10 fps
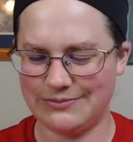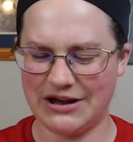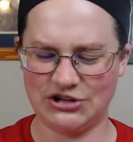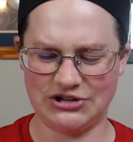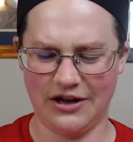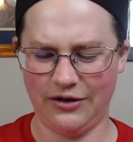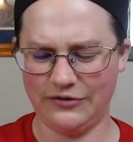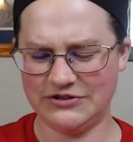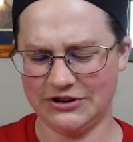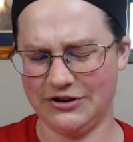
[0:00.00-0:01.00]
My
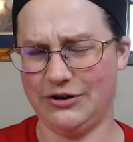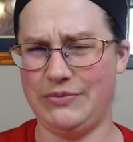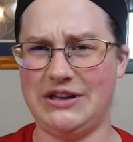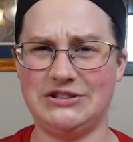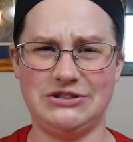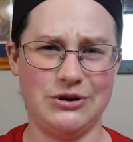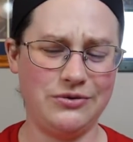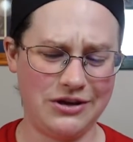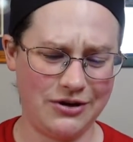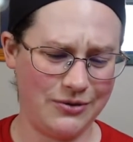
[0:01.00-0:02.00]
shelves are gonna be so
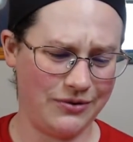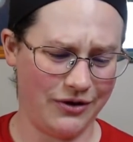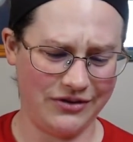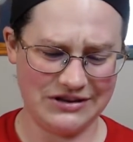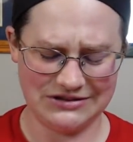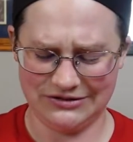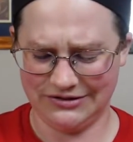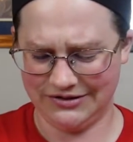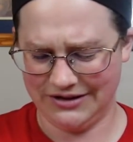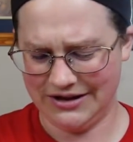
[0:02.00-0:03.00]
cute with all these
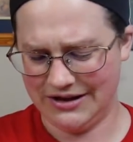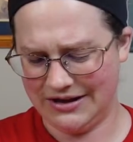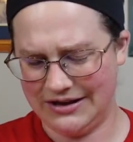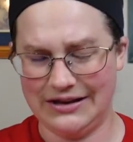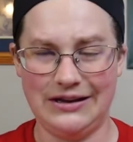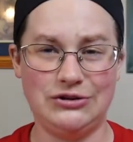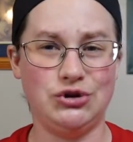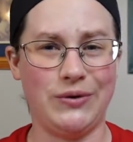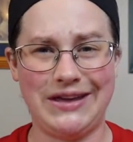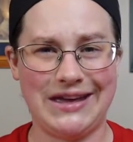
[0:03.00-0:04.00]
little
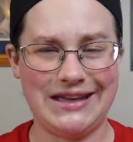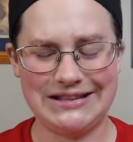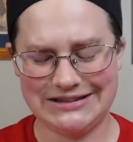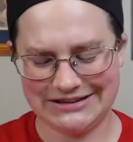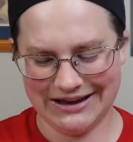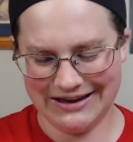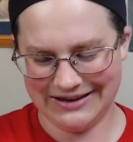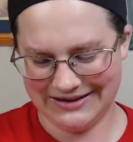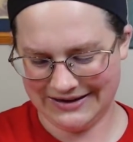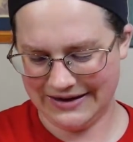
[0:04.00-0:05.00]
trinkets.
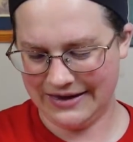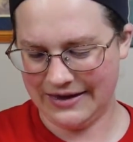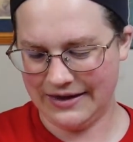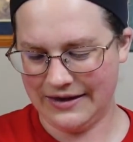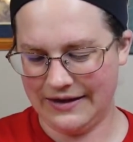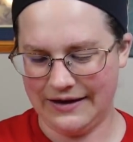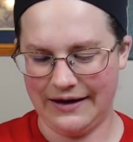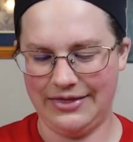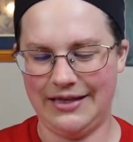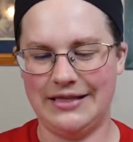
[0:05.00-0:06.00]

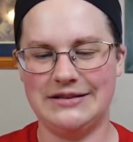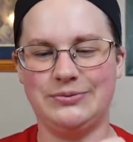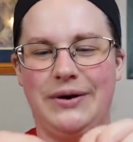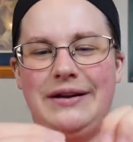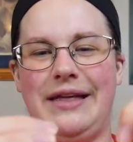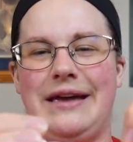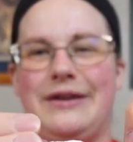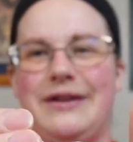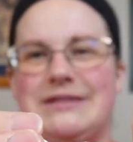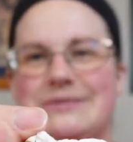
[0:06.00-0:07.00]
And then this one laying
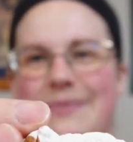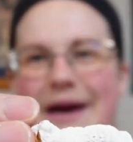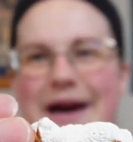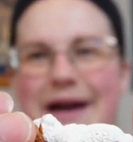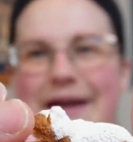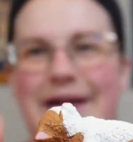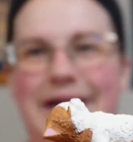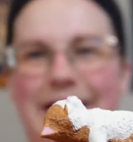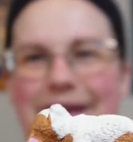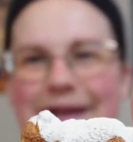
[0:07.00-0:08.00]
on its back.
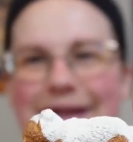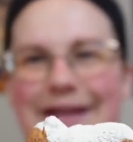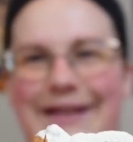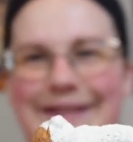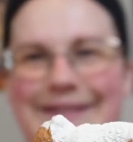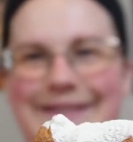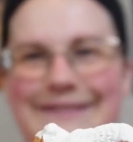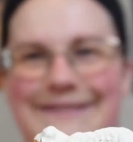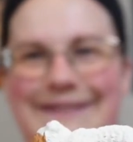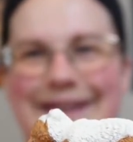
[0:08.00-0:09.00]

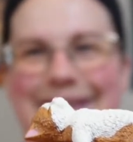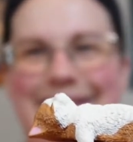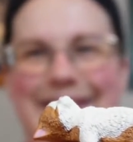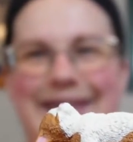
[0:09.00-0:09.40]
Oh,